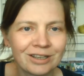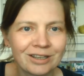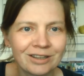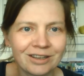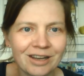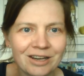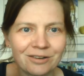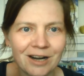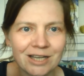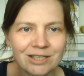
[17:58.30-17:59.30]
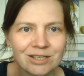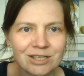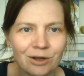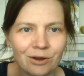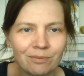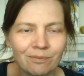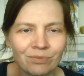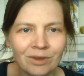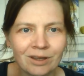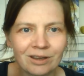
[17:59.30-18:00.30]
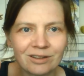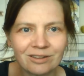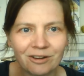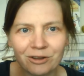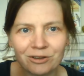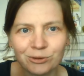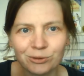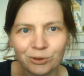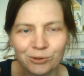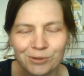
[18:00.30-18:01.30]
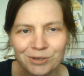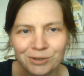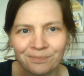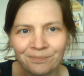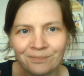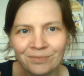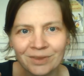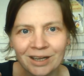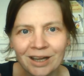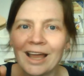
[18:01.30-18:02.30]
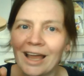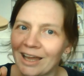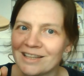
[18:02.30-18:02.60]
the need arises. So I'm considering it's called autumn and it's